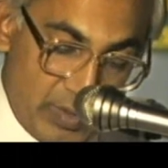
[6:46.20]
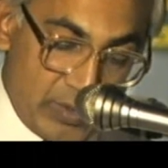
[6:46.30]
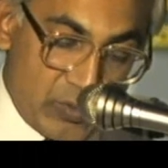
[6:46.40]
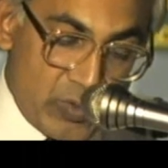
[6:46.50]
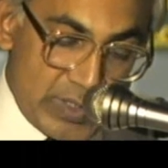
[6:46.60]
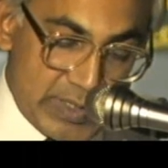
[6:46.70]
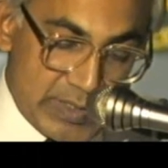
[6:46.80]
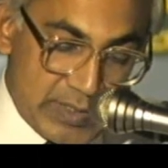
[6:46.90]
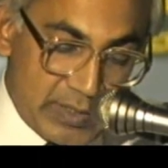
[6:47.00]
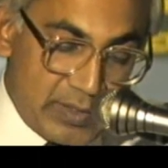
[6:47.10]

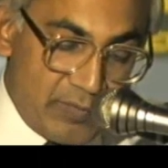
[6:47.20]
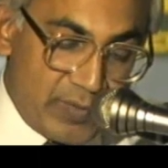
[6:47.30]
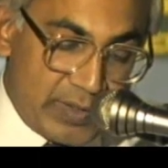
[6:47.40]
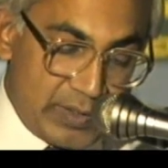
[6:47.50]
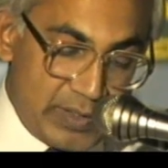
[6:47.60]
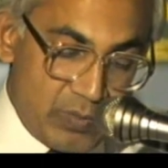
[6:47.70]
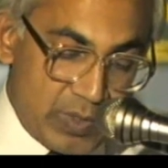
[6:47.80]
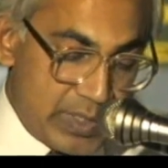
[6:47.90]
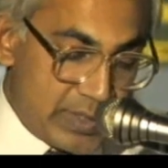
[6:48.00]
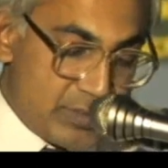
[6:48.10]
increases significantly
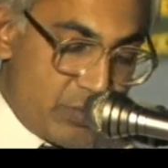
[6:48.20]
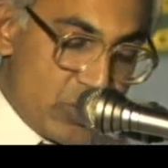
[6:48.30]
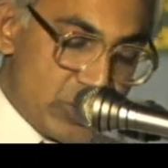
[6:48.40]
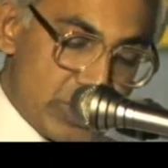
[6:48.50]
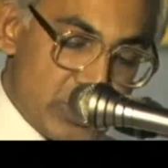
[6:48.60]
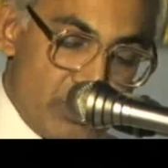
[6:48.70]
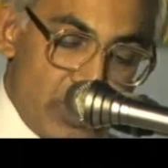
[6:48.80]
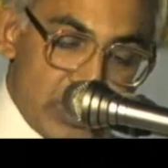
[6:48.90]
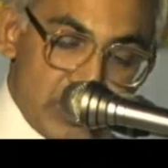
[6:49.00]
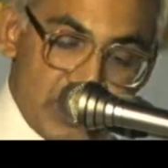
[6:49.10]
with exposure to
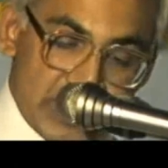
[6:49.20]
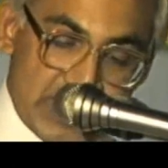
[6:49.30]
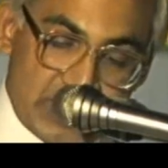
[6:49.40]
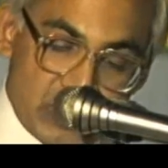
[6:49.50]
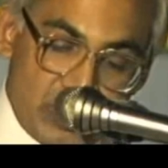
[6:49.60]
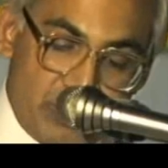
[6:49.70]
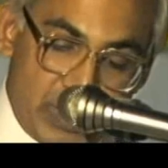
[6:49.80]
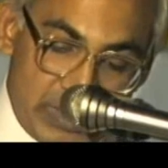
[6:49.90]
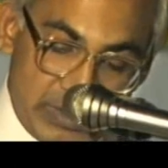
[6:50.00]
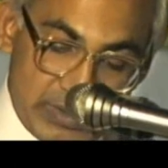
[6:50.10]
multiple sexual
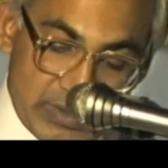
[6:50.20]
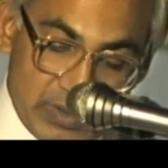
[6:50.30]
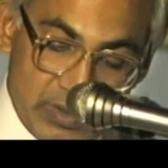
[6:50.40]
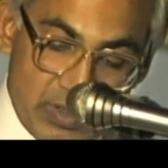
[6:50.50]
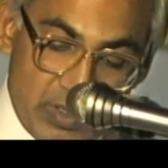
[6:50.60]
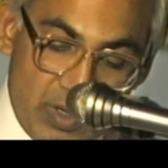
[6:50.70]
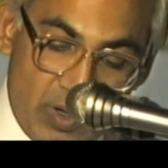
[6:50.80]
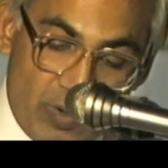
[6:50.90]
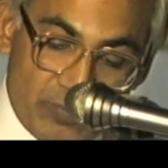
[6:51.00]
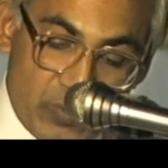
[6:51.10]
partners.
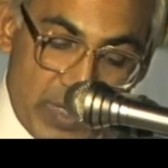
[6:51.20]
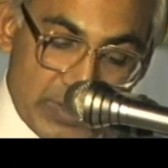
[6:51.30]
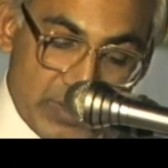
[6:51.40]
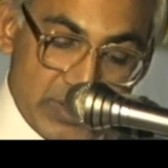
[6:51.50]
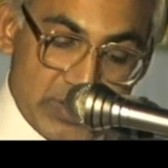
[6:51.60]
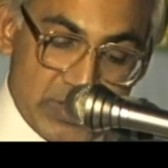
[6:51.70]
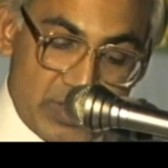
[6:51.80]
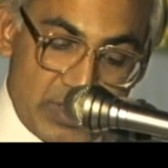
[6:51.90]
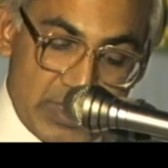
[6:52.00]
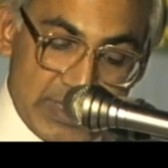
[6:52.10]
Of great
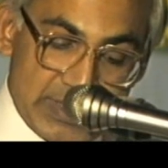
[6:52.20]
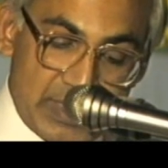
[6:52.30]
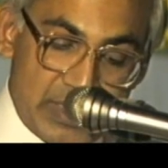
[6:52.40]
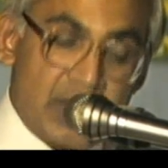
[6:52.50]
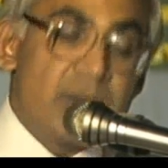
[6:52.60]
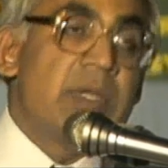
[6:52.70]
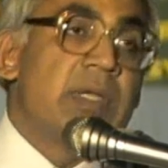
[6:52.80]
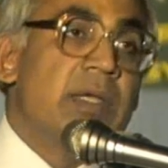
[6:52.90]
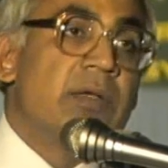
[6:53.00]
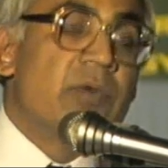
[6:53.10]
concern is the
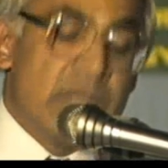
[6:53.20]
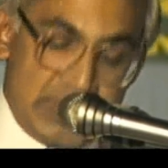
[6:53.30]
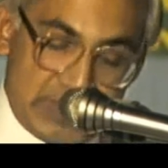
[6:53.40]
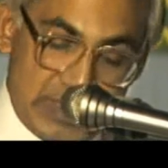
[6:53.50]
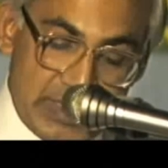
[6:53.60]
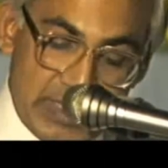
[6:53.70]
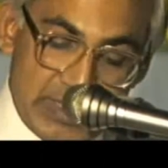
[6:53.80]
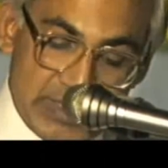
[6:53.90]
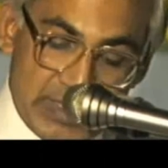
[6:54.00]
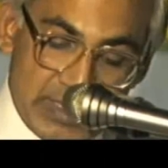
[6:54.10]
alarming increase in the
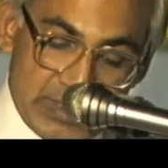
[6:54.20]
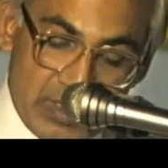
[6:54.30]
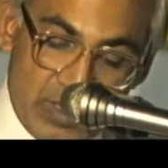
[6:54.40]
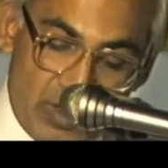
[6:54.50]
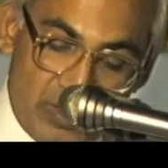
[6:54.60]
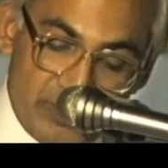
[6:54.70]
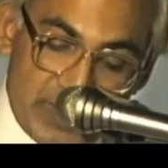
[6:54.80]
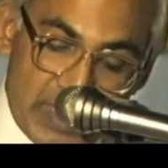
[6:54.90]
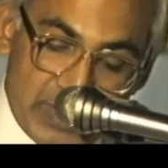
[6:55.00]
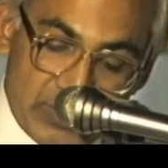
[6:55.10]
incidence of
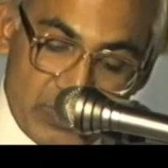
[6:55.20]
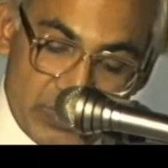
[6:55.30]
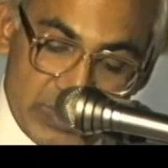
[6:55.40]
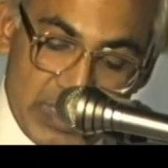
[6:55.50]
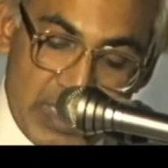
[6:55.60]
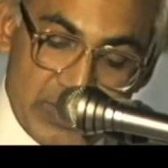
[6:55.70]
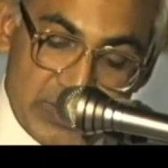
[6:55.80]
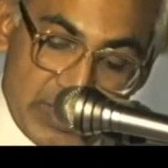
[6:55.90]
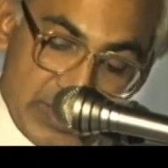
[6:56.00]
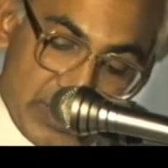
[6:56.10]
diagnosed
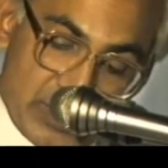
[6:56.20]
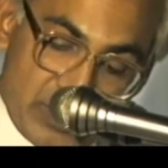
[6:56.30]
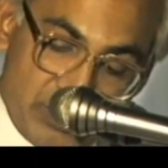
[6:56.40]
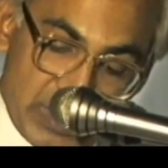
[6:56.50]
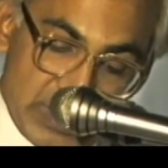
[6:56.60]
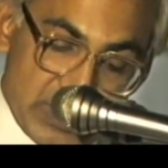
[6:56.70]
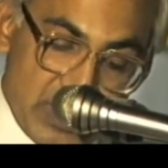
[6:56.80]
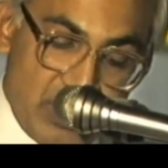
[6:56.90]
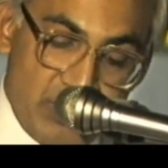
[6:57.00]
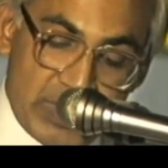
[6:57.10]
genital herpes
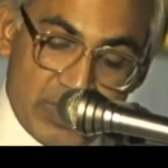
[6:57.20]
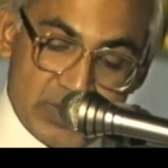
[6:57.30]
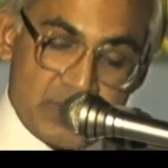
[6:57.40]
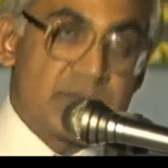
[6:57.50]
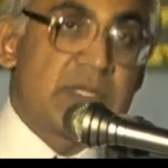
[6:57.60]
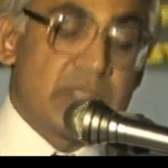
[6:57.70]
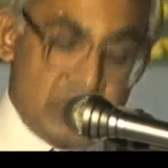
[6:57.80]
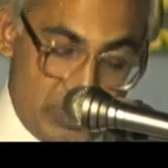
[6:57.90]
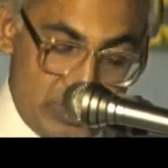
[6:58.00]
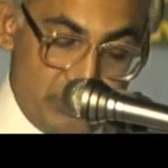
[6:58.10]
because of
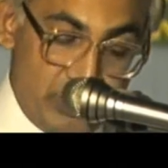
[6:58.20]
sexual